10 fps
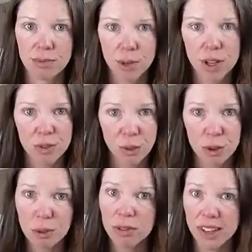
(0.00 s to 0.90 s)
pretty
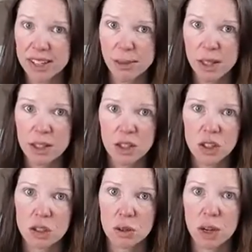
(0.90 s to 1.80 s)
affordable investment
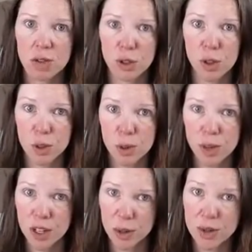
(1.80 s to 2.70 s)
just to cover those
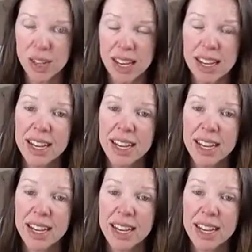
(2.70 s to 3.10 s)
windows.